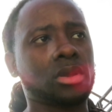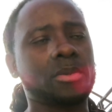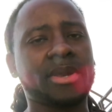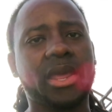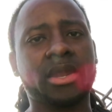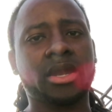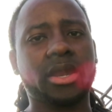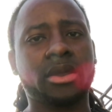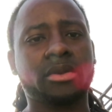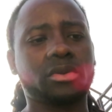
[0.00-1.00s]
put a little bit of that in
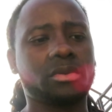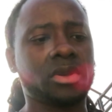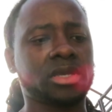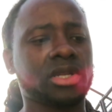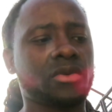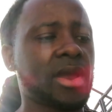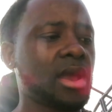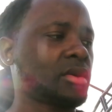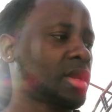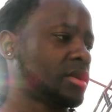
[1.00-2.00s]
there, mix it
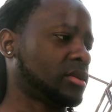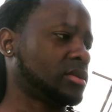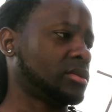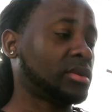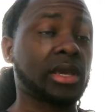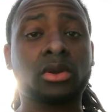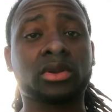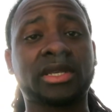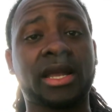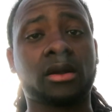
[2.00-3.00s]
around, and they go
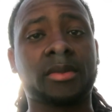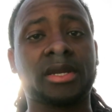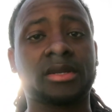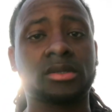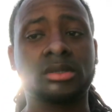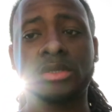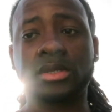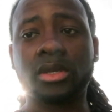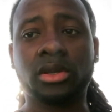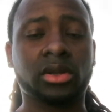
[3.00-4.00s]
to town, man.
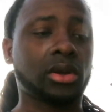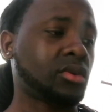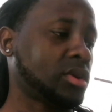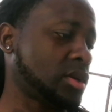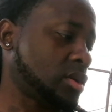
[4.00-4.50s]
You know,